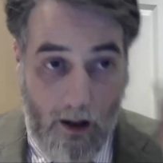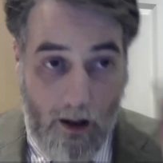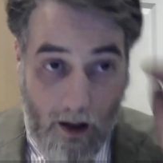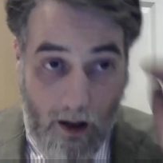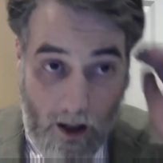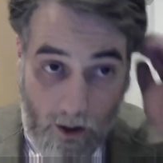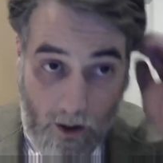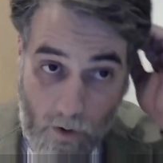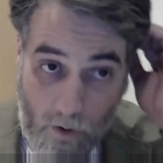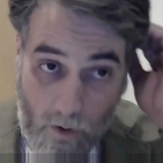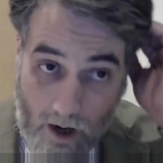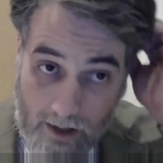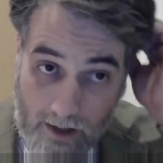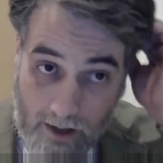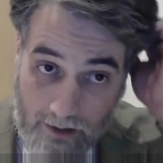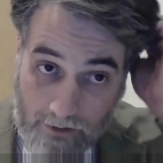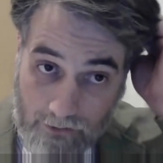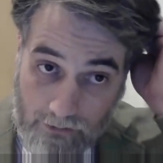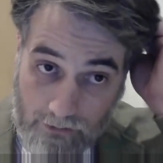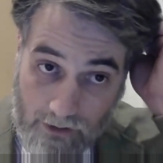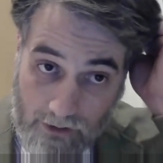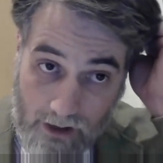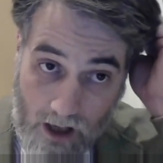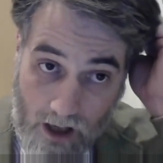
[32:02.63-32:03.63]

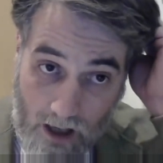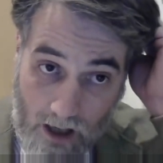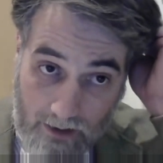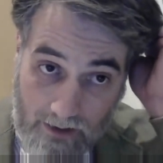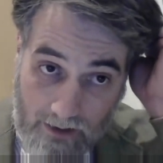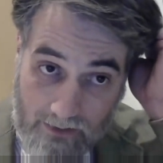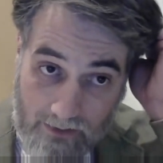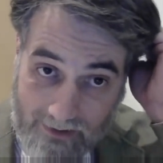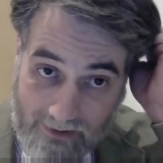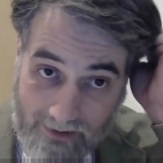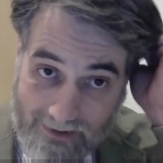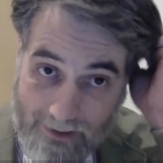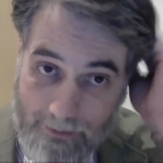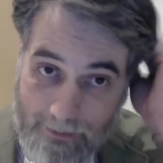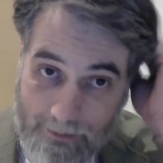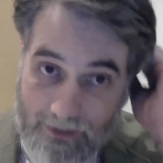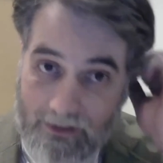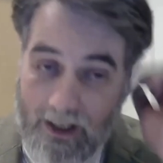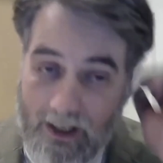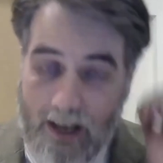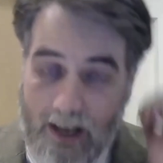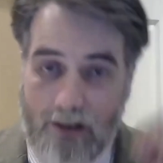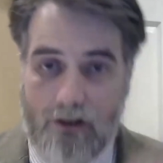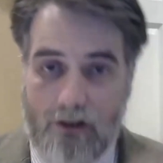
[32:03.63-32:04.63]
Aquinas regarded this
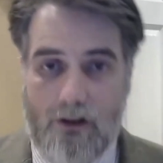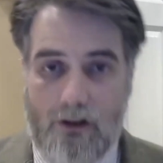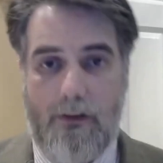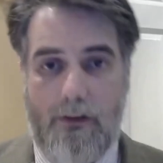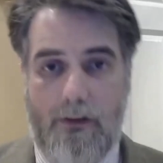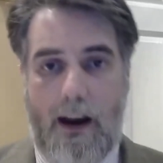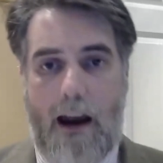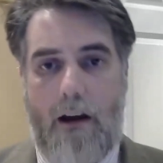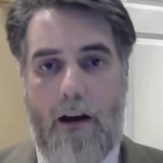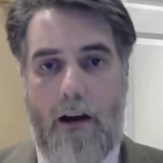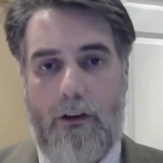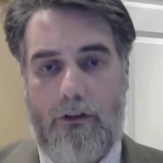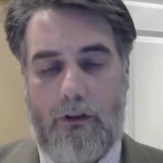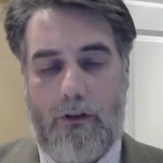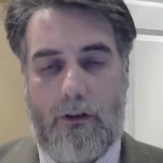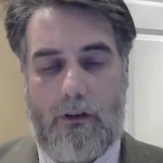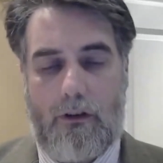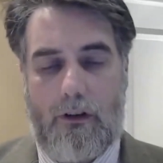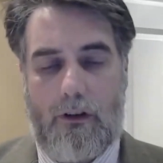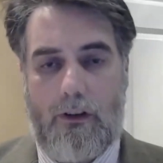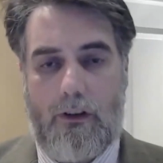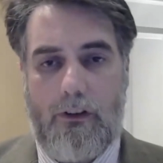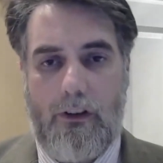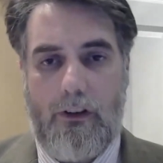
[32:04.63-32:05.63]
limitation of
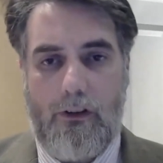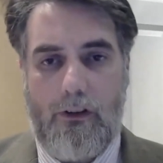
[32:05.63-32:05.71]
Aristotle's as